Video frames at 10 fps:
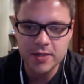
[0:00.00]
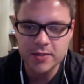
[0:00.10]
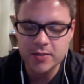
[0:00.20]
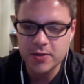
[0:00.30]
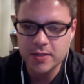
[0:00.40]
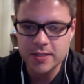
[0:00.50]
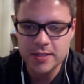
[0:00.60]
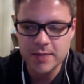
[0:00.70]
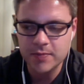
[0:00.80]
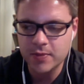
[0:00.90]
They start the
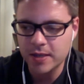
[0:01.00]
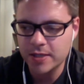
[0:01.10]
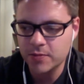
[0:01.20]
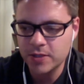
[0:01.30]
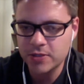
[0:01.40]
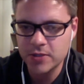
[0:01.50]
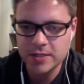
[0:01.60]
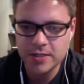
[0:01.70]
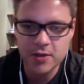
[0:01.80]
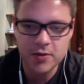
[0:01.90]
same place. One
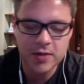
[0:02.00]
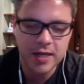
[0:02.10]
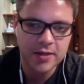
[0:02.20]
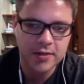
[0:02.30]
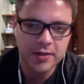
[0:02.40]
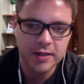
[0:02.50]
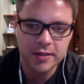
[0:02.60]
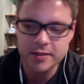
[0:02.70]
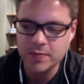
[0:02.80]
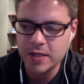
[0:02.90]
tries to go down
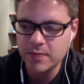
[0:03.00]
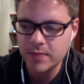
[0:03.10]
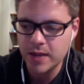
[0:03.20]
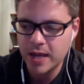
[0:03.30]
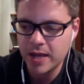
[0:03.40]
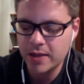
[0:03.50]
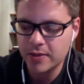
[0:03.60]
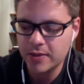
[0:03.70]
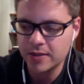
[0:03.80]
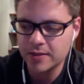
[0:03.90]
like this beaten path
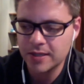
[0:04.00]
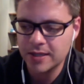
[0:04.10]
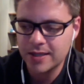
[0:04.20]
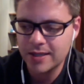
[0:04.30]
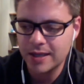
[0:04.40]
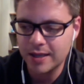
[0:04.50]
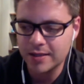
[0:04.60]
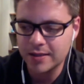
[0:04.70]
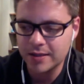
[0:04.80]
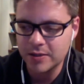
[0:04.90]
and
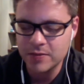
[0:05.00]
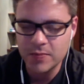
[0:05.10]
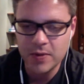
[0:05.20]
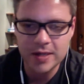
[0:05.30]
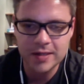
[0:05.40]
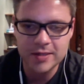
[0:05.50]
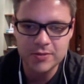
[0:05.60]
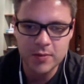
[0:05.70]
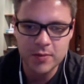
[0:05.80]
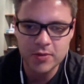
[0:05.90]
is branded as
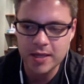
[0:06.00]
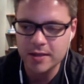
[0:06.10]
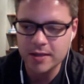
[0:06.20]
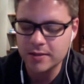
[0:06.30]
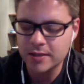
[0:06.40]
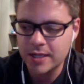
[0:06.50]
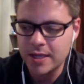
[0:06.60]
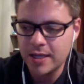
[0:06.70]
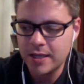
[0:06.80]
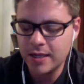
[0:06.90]
Rebel Yell.
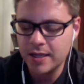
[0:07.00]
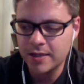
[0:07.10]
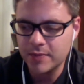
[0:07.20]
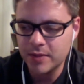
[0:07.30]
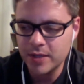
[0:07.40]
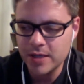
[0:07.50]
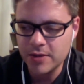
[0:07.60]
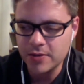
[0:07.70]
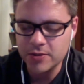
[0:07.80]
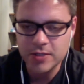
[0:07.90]
The
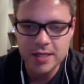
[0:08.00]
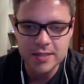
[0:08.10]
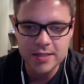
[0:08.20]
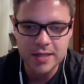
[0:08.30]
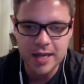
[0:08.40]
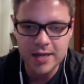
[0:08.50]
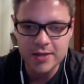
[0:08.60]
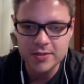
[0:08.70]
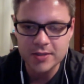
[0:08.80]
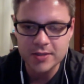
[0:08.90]
other stays in
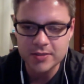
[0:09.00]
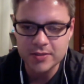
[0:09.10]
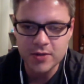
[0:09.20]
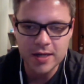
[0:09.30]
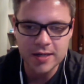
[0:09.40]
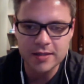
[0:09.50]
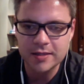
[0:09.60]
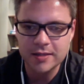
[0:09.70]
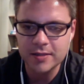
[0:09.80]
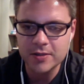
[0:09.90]
house and is trying
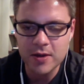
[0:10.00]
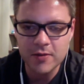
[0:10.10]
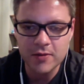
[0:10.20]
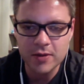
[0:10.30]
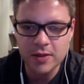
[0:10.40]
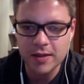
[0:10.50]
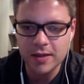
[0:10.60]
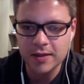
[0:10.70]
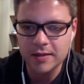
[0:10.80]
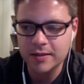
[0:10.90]
to do
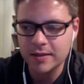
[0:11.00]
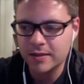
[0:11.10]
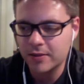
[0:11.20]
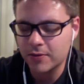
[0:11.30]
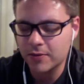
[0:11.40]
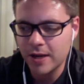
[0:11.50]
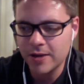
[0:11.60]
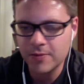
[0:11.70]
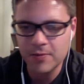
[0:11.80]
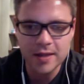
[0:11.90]
everything the
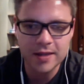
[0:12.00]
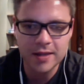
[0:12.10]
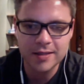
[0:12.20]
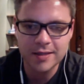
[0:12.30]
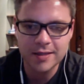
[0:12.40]
right way.